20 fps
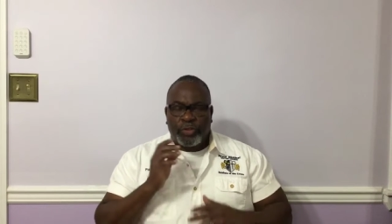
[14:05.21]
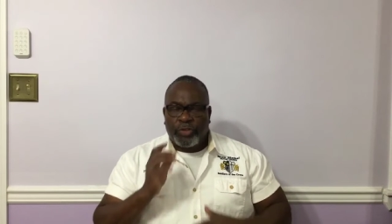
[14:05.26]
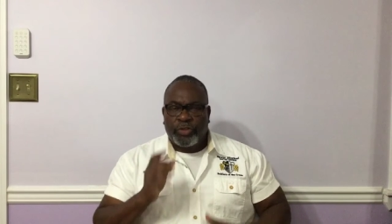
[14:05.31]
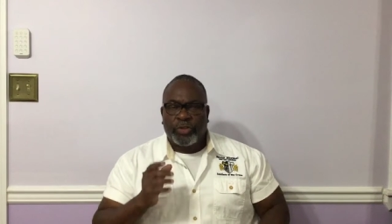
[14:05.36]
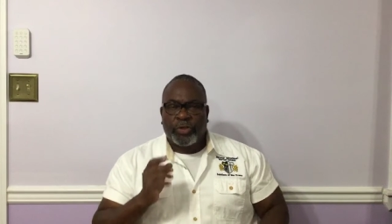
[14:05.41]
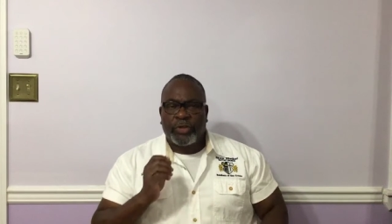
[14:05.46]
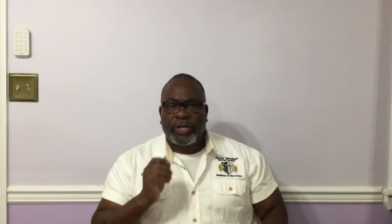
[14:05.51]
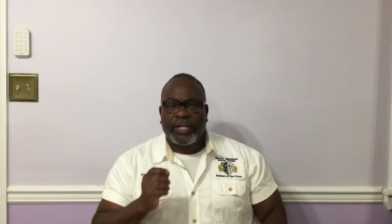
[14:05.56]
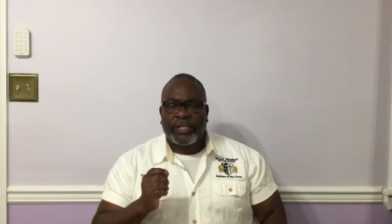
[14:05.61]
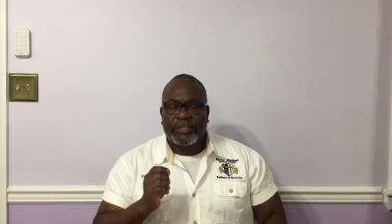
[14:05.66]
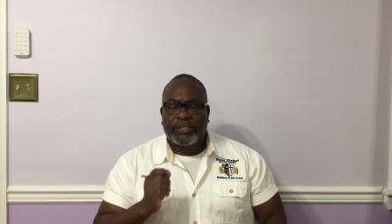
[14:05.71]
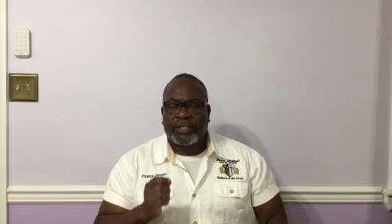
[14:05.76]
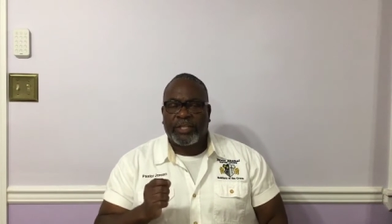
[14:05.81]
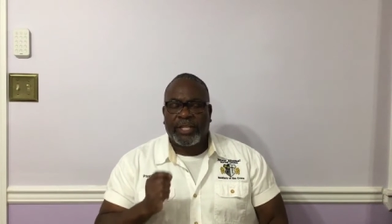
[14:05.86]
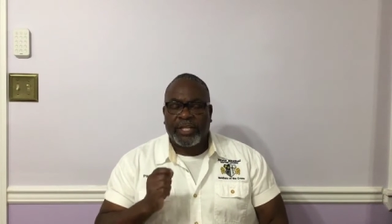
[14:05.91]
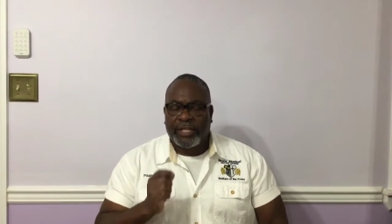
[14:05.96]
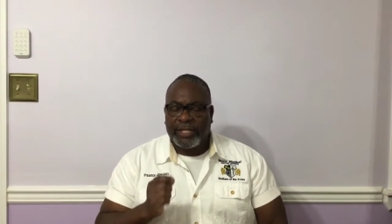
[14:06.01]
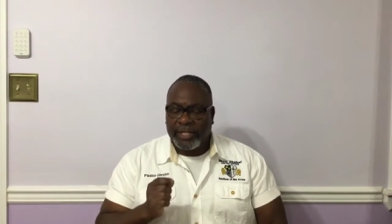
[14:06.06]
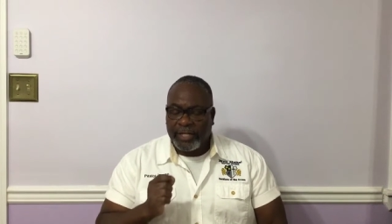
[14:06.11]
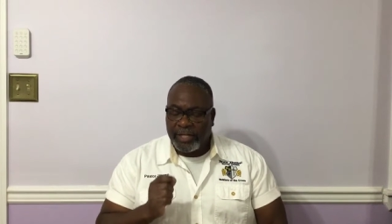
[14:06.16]
you're
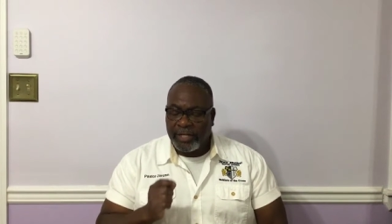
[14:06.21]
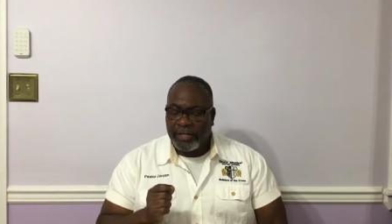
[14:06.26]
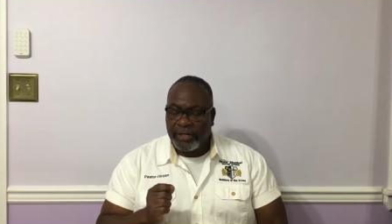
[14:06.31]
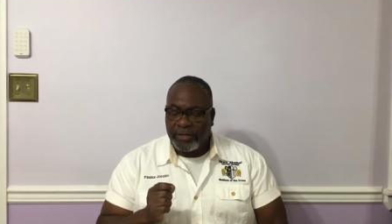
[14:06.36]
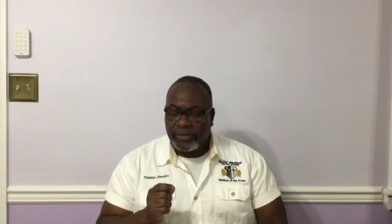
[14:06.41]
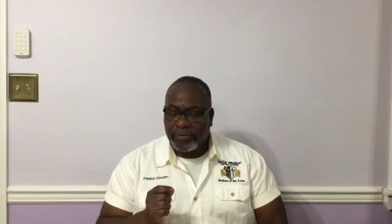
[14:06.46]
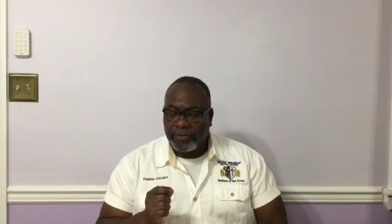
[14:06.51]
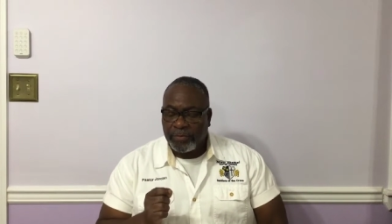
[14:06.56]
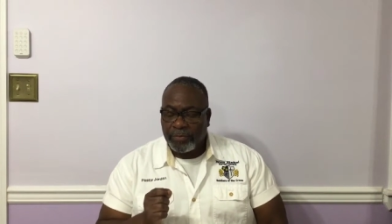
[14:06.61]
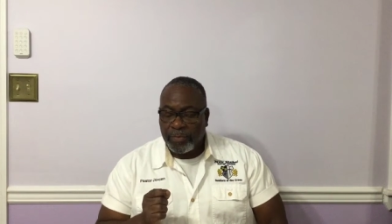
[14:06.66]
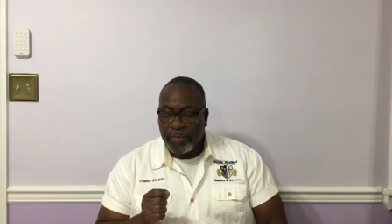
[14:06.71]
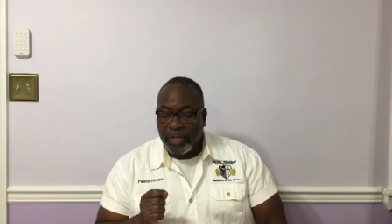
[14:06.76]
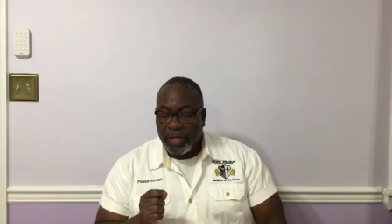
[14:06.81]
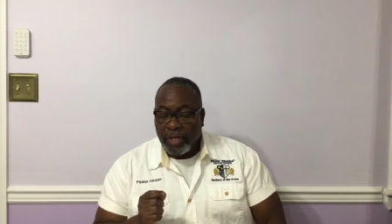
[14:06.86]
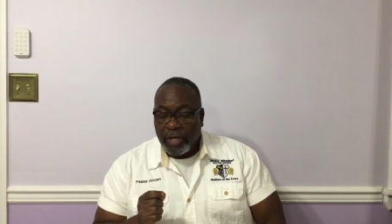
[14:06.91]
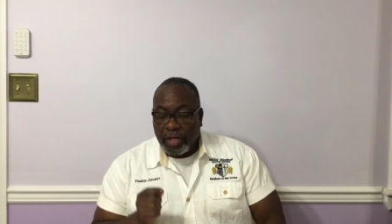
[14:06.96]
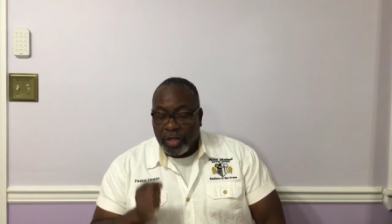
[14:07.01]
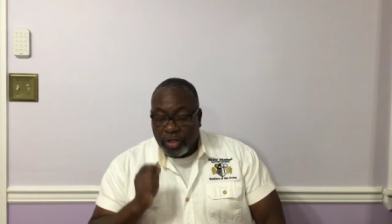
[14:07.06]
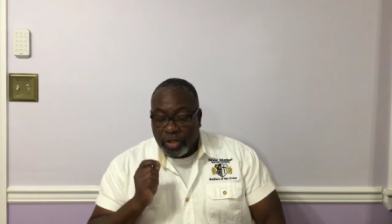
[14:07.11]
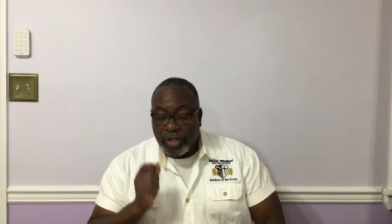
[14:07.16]
sitting here
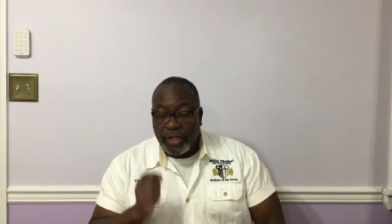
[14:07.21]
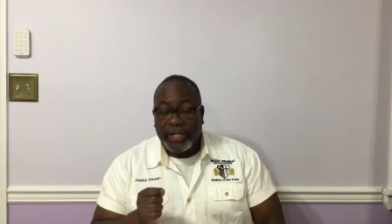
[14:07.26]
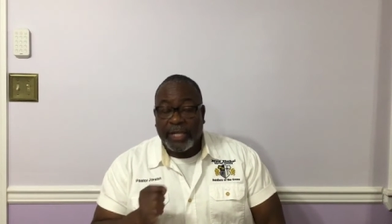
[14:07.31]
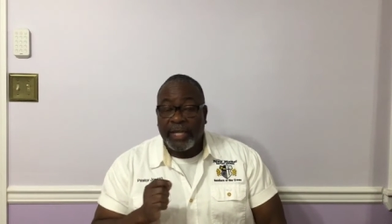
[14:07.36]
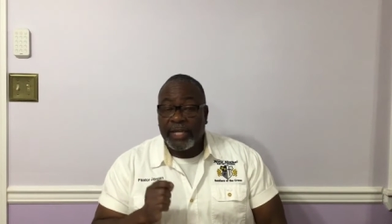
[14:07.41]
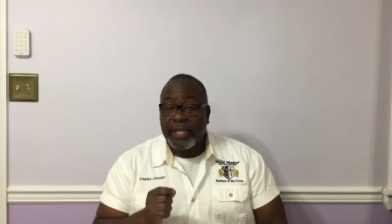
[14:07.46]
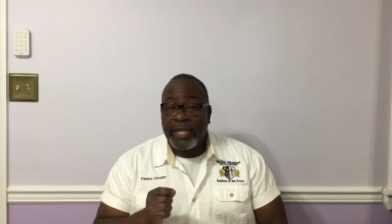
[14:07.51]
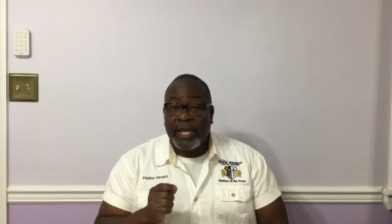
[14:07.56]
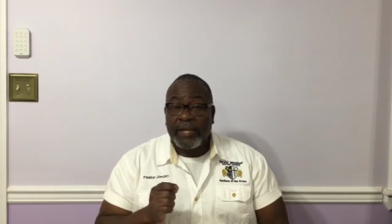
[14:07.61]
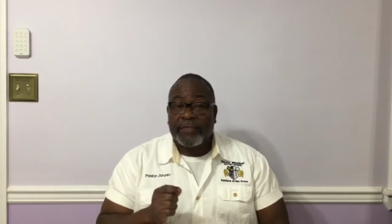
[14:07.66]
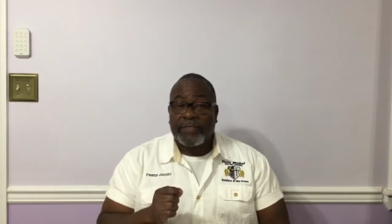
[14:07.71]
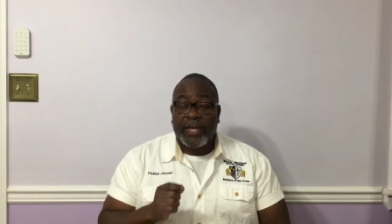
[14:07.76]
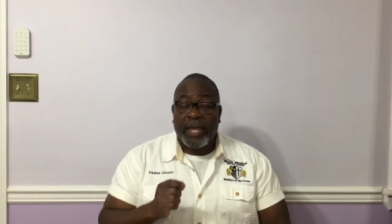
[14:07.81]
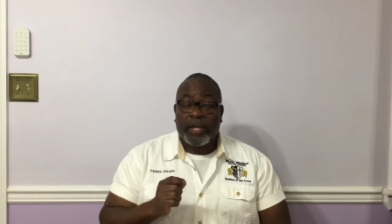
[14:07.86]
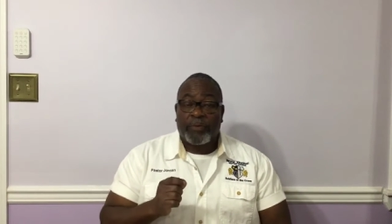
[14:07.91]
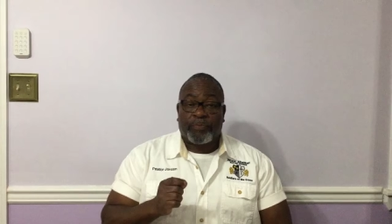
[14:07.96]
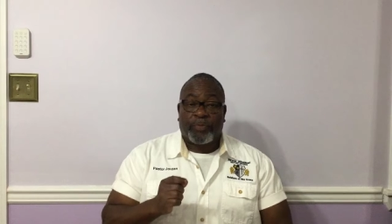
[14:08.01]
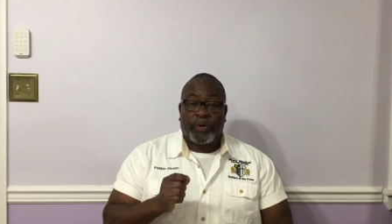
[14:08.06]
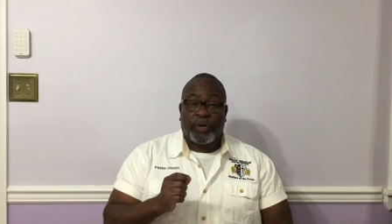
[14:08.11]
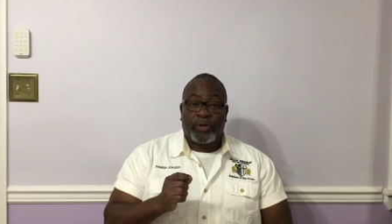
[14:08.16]
looking at
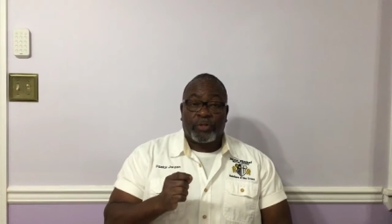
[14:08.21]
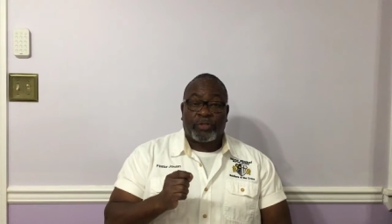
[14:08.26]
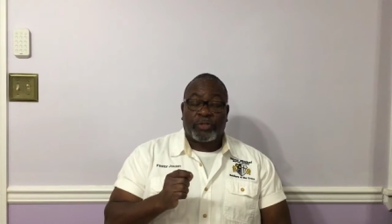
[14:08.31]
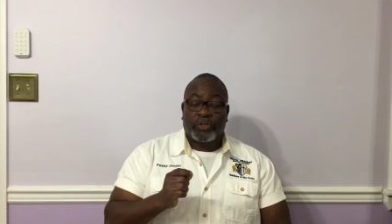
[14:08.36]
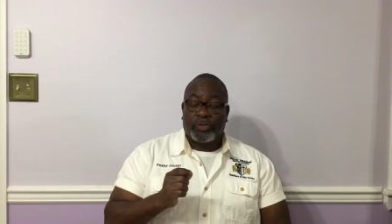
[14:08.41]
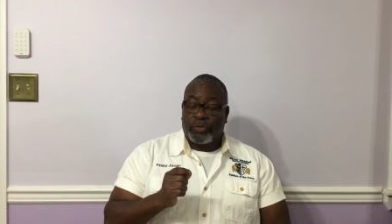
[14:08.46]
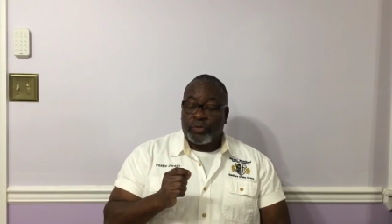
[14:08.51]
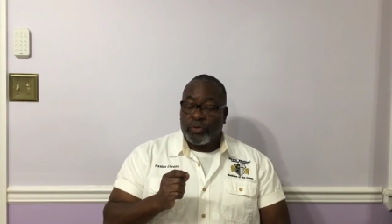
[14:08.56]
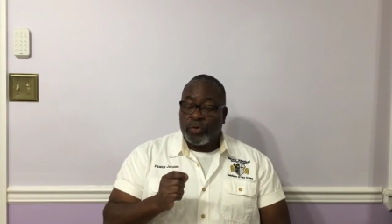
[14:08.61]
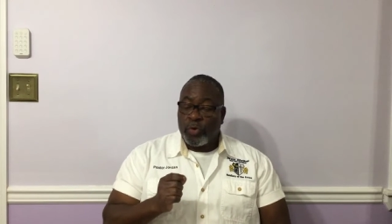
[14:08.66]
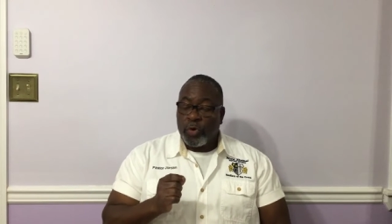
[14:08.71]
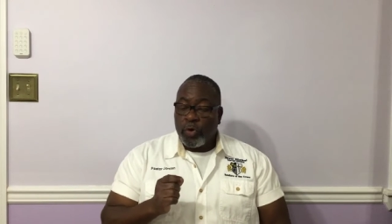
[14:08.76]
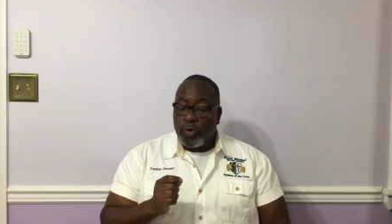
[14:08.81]
that person